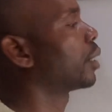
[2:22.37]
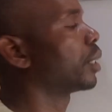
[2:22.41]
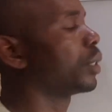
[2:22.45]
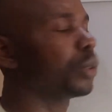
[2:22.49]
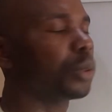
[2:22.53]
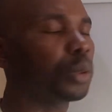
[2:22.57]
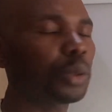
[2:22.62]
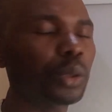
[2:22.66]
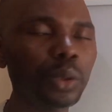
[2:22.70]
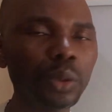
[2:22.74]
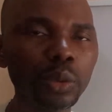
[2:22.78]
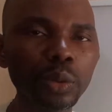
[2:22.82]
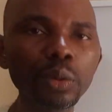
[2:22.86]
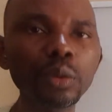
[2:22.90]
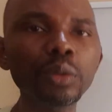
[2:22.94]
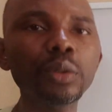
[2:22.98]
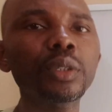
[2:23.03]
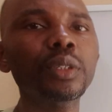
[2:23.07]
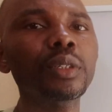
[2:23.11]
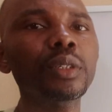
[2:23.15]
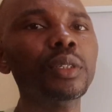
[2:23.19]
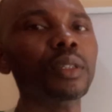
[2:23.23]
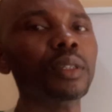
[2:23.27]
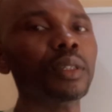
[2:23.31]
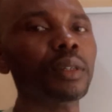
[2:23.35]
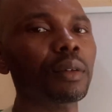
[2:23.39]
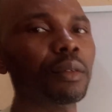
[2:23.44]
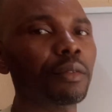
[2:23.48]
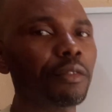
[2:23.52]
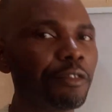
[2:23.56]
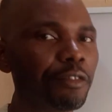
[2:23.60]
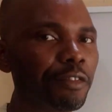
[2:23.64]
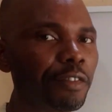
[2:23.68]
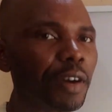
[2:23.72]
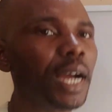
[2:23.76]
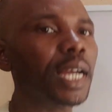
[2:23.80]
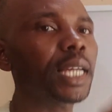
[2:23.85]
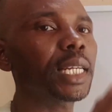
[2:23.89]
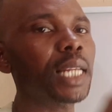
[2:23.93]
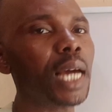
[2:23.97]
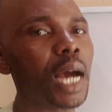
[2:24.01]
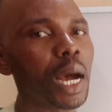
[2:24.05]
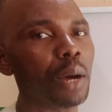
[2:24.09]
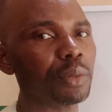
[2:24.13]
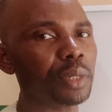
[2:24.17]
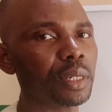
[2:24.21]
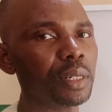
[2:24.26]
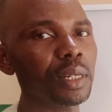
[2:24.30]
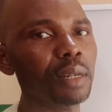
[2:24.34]
You should find
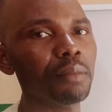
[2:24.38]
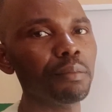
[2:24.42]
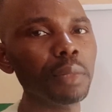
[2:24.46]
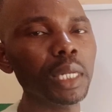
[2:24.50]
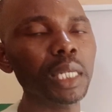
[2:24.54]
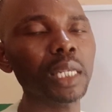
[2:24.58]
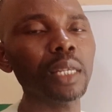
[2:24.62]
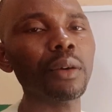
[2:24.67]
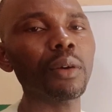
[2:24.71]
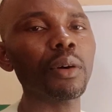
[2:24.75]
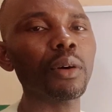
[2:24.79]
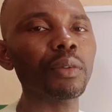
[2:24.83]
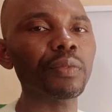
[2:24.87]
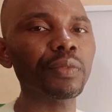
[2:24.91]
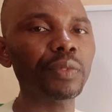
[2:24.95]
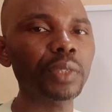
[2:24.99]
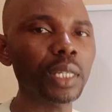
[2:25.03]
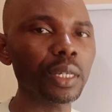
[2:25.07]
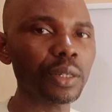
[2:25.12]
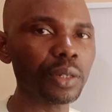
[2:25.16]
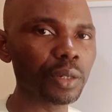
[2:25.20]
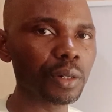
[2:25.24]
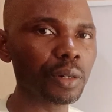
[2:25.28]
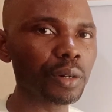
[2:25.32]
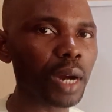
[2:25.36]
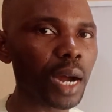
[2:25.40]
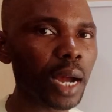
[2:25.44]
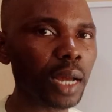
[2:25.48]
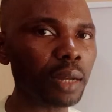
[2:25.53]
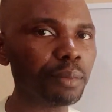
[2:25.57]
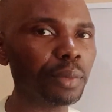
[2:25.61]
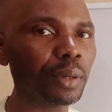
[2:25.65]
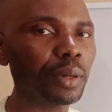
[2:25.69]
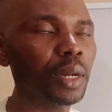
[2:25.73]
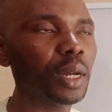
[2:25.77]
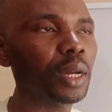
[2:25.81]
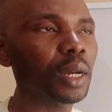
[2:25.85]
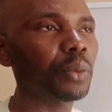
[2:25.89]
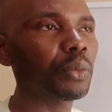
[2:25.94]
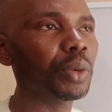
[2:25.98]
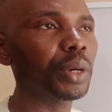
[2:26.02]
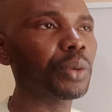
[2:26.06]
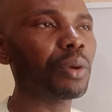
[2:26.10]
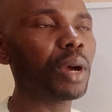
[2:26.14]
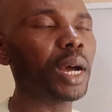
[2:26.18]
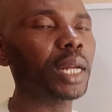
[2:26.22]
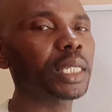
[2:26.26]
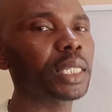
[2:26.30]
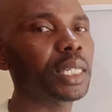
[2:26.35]
out the meaning of describe. When
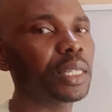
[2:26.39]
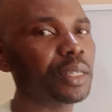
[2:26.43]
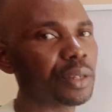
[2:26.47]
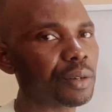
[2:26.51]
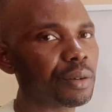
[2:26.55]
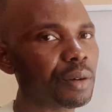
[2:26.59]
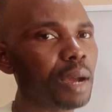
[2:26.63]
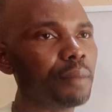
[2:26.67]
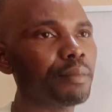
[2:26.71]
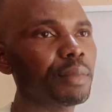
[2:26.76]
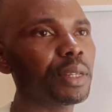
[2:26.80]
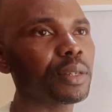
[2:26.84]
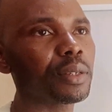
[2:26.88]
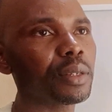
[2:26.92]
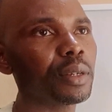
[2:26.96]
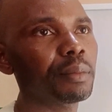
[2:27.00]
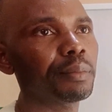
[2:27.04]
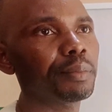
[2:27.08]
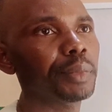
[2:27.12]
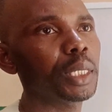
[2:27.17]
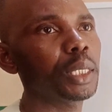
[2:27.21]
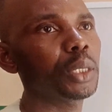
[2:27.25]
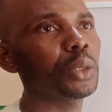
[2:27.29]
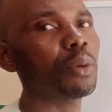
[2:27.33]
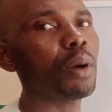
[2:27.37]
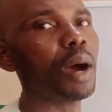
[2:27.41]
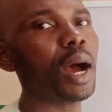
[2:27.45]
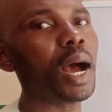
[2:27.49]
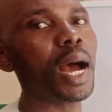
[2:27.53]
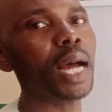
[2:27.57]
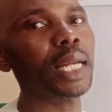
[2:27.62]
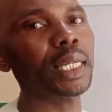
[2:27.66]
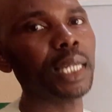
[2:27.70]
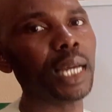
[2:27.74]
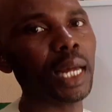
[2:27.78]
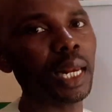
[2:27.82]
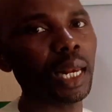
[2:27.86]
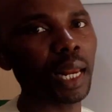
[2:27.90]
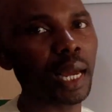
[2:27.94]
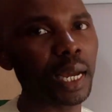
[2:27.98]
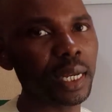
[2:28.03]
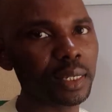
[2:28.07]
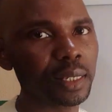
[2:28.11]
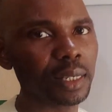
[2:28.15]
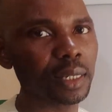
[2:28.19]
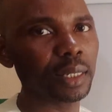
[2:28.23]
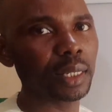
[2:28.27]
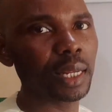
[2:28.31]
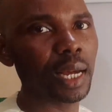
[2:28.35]
you are describing something, you are
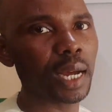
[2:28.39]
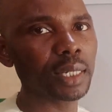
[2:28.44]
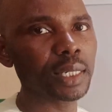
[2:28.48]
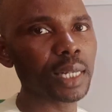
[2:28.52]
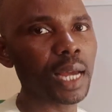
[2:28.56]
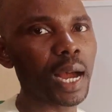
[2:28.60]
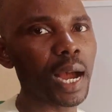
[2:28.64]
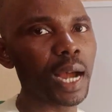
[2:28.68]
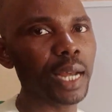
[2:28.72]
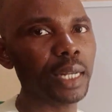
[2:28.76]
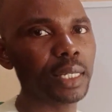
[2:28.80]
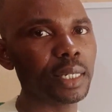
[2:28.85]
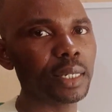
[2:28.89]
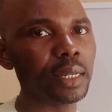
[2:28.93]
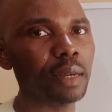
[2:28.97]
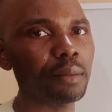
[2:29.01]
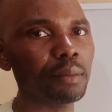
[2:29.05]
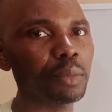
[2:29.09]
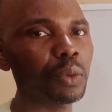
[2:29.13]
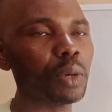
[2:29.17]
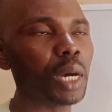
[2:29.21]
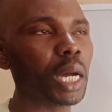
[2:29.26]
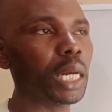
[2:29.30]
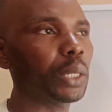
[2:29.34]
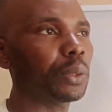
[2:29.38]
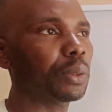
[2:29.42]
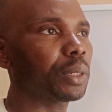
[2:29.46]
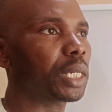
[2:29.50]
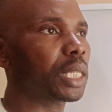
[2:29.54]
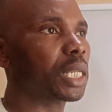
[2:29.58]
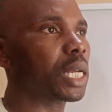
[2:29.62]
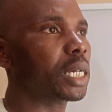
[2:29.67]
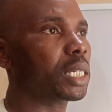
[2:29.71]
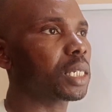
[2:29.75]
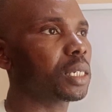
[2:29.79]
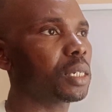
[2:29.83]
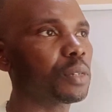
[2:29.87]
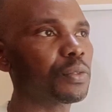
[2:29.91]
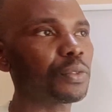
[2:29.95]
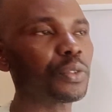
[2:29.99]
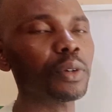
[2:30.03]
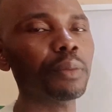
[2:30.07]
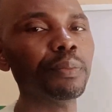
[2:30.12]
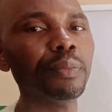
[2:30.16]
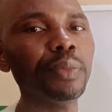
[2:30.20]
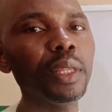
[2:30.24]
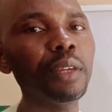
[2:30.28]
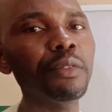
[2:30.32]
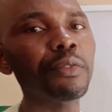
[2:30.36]
analyzing that item. You are looking at it
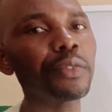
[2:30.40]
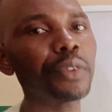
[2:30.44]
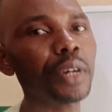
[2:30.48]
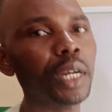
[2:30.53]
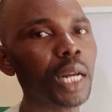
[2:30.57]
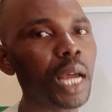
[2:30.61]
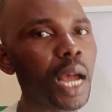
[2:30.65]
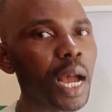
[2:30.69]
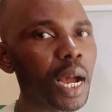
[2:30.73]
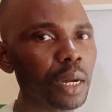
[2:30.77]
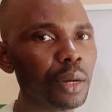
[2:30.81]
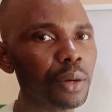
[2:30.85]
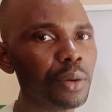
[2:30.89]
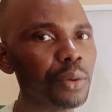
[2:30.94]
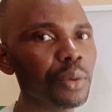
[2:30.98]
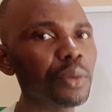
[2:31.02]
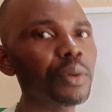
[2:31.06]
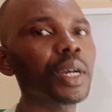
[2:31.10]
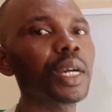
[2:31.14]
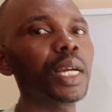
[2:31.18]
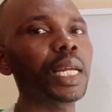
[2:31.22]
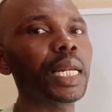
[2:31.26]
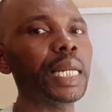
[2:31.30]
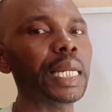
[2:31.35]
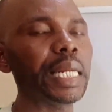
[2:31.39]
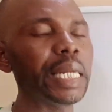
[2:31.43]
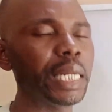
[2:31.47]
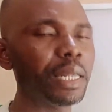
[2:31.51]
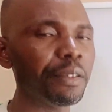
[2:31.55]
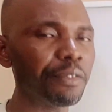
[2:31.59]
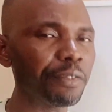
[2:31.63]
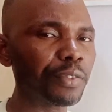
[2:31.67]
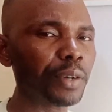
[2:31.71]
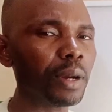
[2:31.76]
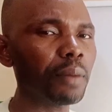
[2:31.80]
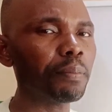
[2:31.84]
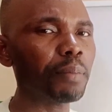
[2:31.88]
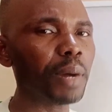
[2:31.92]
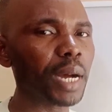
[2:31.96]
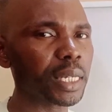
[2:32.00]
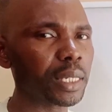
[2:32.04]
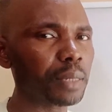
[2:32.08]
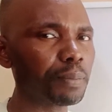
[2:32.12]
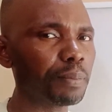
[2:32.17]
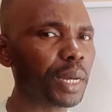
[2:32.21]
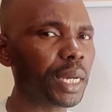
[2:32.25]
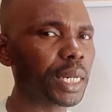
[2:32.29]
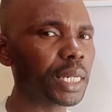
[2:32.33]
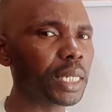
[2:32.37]
from different angles, different
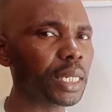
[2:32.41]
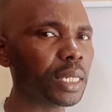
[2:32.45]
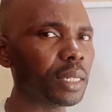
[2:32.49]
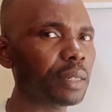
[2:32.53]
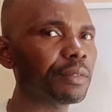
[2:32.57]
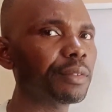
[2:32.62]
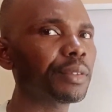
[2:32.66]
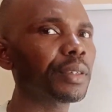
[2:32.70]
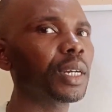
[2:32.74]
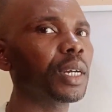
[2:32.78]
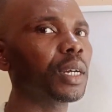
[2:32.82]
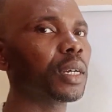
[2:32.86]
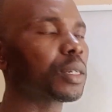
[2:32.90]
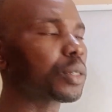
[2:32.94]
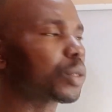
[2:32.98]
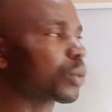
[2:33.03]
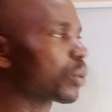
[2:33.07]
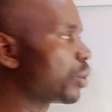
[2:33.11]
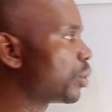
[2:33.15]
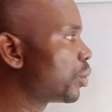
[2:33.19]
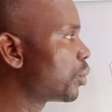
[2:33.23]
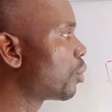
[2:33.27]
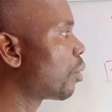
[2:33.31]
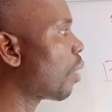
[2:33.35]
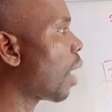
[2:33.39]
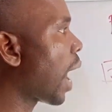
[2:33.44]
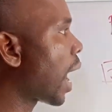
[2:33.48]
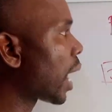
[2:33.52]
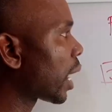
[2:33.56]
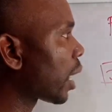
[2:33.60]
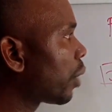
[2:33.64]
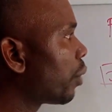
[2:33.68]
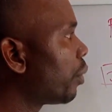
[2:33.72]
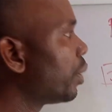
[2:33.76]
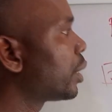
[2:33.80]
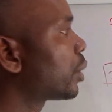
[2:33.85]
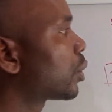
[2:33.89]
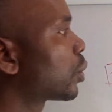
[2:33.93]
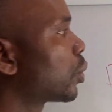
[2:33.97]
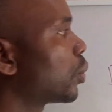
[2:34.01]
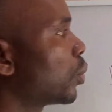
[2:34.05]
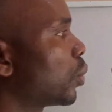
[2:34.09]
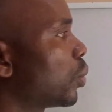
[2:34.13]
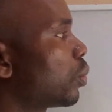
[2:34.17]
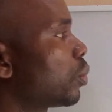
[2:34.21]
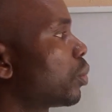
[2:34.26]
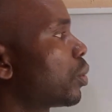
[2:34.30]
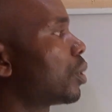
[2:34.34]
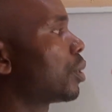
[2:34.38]
perspective. So you are going
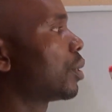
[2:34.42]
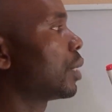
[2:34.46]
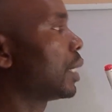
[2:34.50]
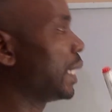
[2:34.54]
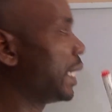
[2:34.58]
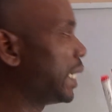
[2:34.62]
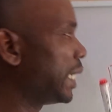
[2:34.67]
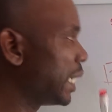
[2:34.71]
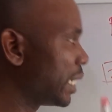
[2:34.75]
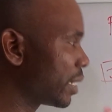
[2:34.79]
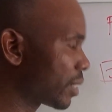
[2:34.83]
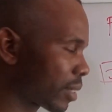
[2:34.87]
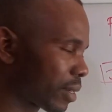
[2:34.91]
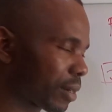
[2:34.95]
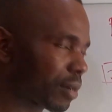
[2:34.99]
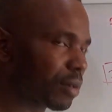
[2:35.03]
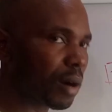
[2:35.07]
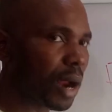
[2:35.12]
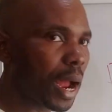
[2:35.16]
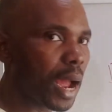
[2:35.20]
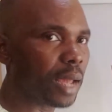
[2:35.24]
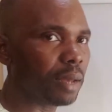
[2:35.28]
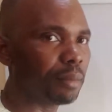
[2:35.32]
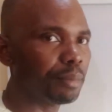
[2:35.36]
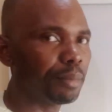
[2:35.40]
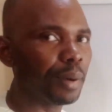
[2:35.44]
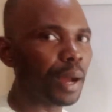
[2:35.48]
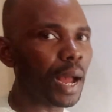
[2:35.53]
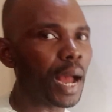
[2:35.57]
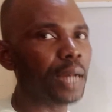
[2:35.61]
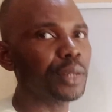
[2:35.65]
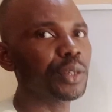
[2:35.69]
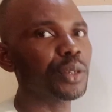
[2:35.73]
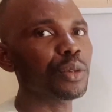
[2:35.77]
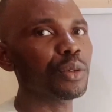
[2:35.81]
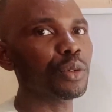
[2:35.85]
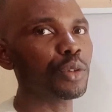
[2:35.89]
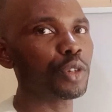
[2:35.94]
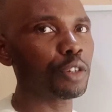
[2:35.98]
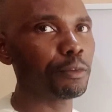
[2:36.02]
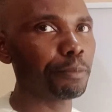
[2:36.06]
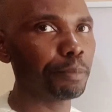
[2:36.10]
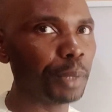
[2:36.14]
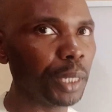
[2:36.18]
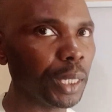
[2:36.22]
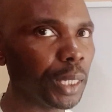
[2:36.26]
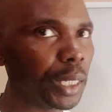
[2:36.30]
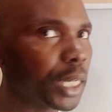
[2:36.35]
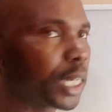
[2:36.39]
to describe as you
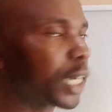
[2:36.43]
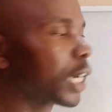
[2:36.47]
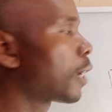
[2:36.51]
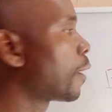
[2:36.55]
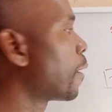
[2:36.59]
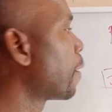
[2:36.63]
speak.